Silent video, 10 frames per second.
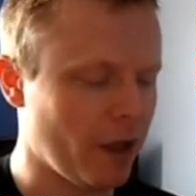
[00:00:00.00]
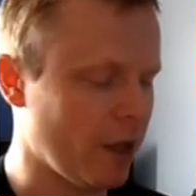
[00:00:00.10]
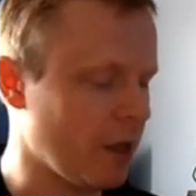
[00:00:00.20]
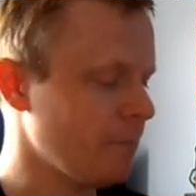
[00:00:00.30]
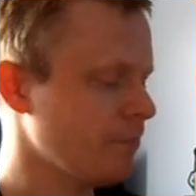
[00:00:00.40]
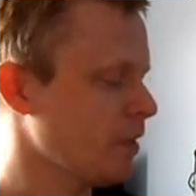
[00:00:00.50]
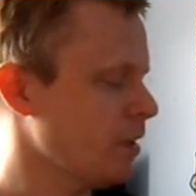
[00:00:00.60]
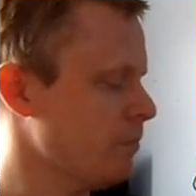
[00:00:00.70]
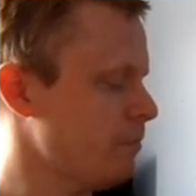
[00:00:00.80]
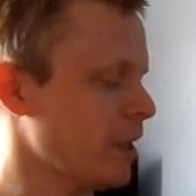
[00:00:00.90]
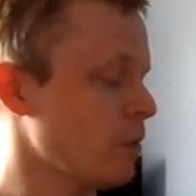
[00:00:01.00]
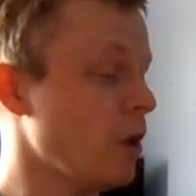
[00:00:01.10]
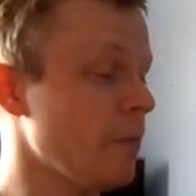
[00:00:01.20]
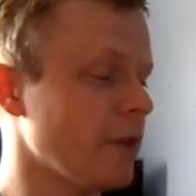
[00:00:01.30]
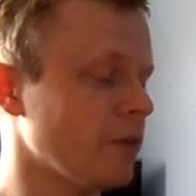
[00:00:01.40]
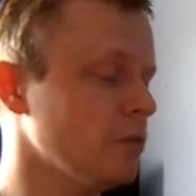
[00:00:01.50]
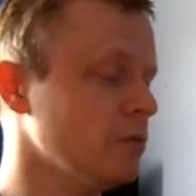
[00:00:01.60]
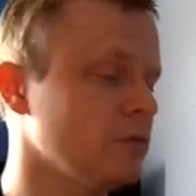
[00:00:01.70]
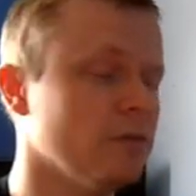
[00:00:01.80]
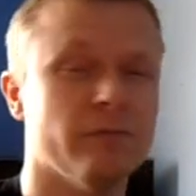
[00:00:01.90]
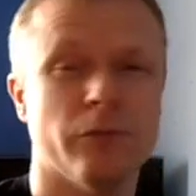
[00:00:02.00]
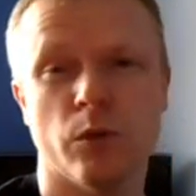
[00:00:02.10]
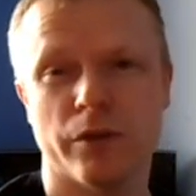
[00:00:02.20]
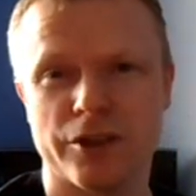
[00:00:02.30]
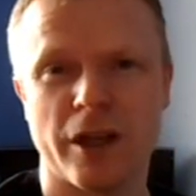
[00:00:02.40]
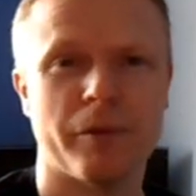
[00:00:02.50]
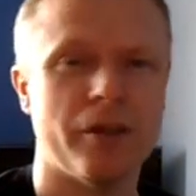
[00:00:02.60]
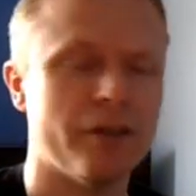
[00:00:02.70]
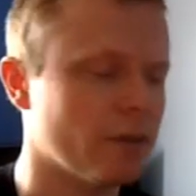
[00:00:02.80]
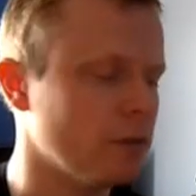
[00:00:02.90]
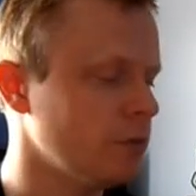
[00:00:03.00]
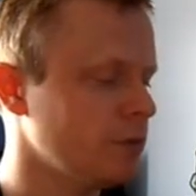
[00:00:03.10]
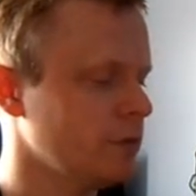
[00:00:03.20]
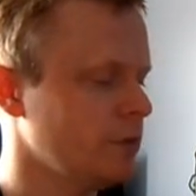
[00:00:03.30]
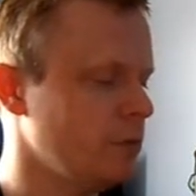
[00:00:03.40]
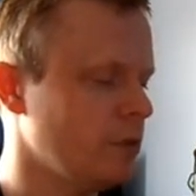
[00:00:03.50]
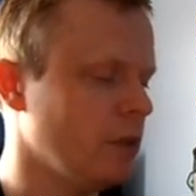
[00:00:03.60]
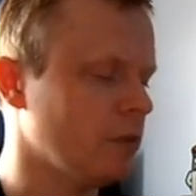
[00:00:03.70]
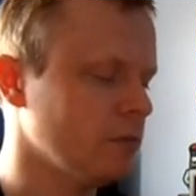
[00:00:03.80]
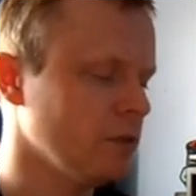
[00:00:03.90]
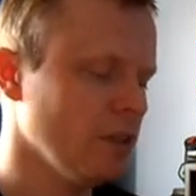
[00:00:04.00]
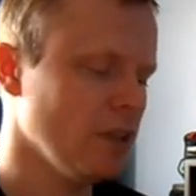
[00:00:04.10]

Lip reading: Black and white manual, all in Japanese of course, hue card.